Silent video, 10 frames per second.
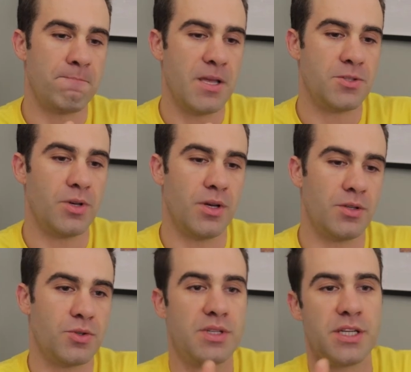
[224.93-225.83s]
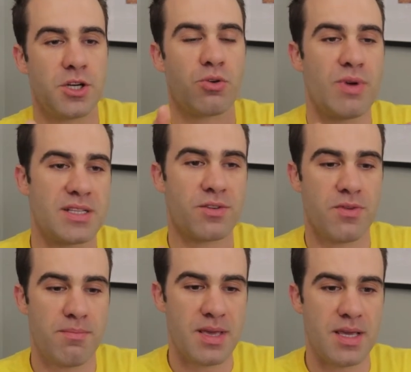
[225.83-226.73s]
it's a strategic risk
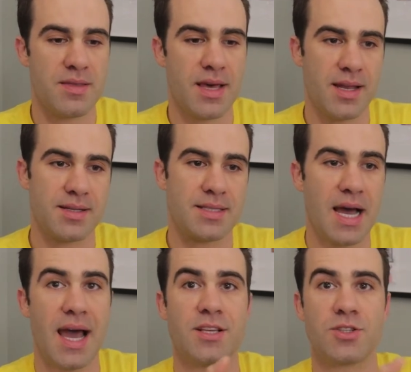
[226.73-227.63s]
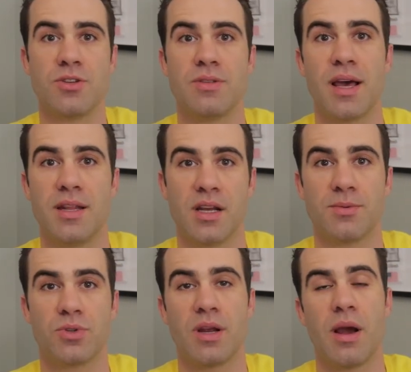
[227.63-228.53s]
for me that ties to that income
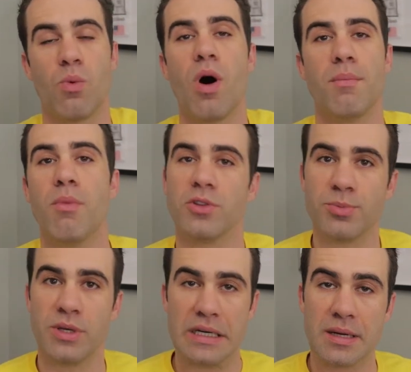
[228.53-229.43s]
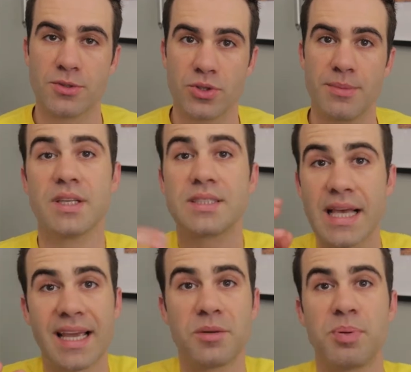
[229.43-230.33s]
stream. I want multiple income streams. The
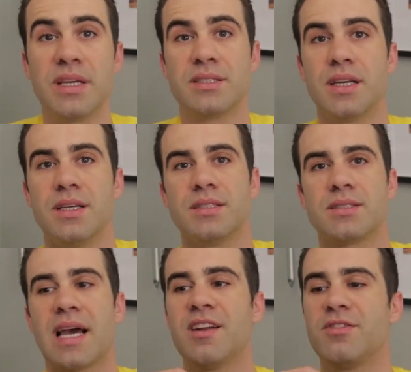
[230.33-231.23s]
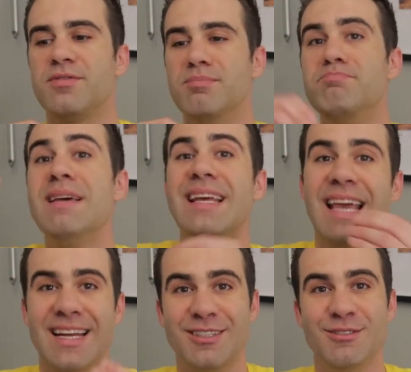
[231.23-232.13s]
second piece is kind of
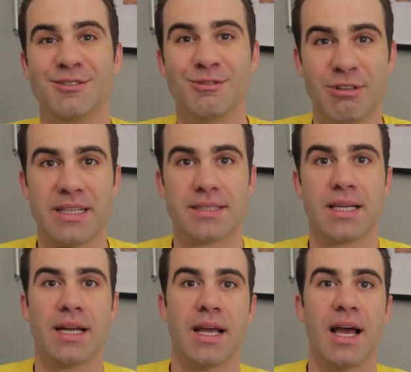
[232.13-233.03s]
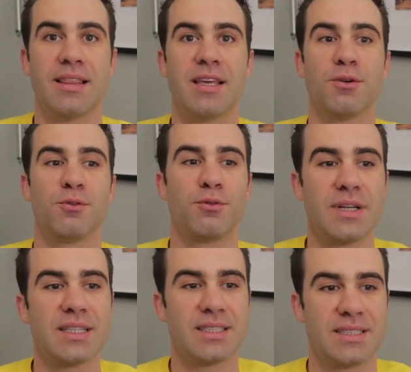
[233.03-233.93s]
mitigating risk. And I, I, think
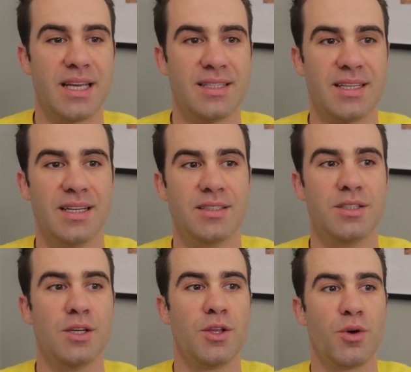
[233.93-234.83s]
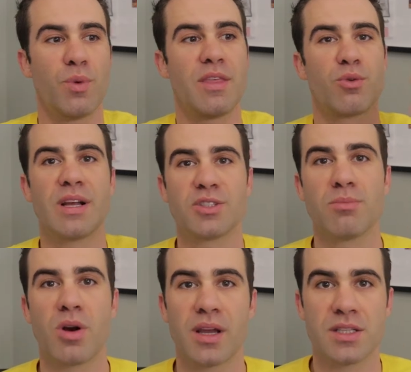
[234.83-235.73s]
real estate and the way the rental
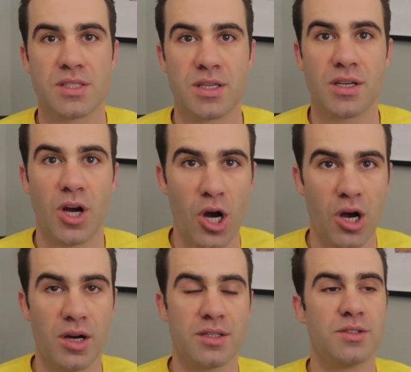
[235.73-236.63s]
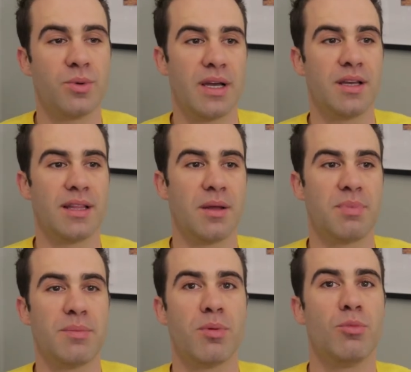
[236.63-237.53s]
markets are and the way that
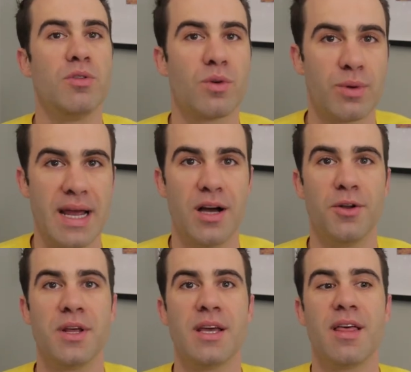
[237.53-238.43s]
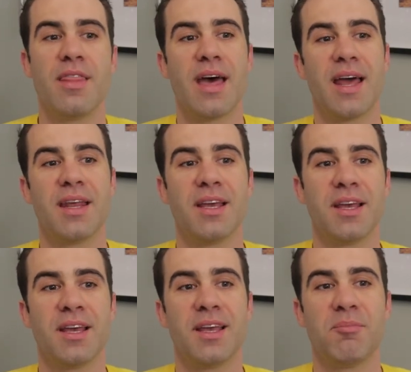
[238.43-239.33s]
people move around, that
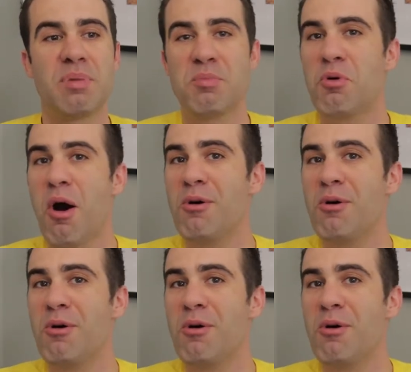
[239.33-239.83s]
people